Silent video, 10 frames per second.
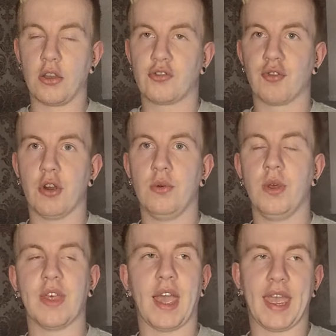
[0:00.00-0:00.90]

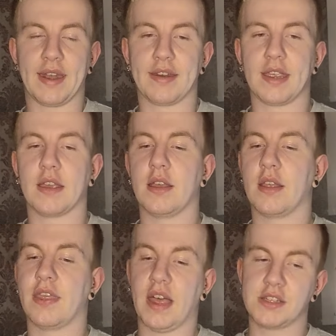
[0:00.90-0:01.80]
Outro, that ending,
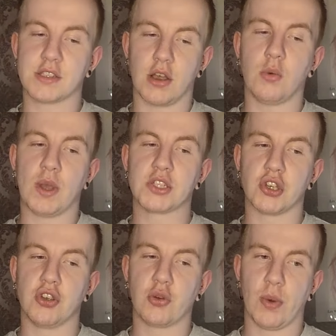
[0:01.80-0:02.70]
that song went
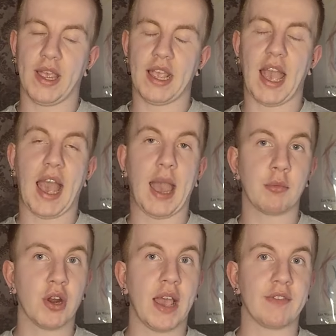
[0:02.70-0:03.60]
too quick.
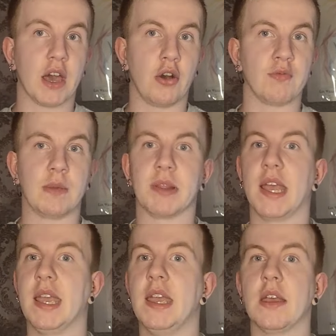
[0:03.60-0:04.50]
I'm gonna have that on
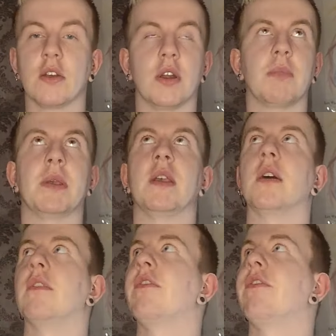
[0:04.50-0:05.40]
replay. Gonna be
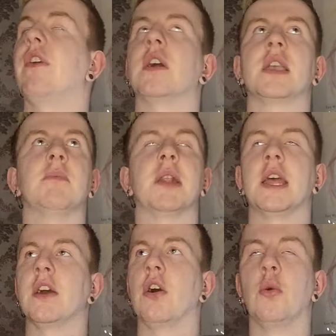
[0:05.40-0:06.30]
fucking
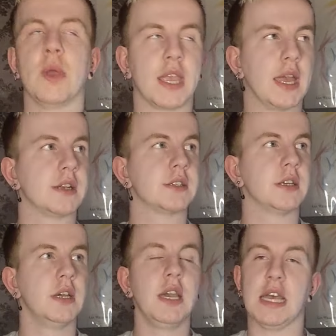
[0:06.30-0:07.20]
playing it all
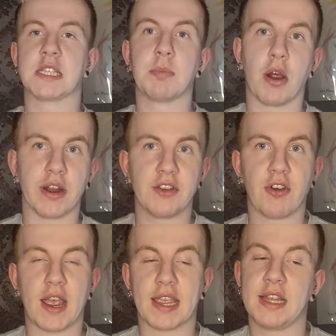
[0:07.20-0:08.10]
weekend. It's a party
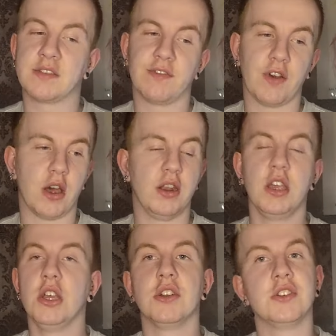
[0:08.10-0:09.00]
track, it's fun.
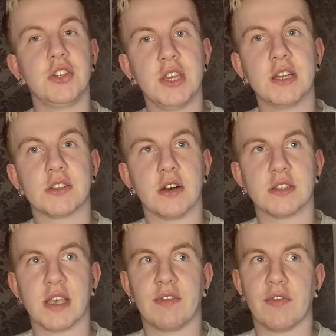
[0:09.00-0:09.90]
Dia
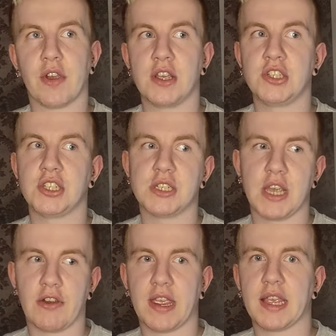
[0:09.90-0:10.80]
does have a very
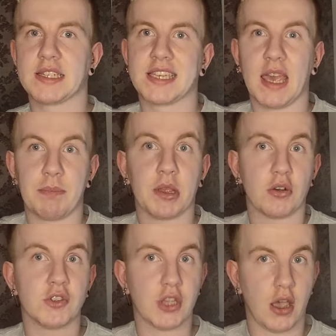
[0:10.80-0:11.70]
generic,
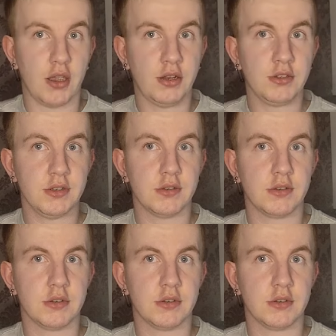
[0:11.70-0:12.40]
typical sound.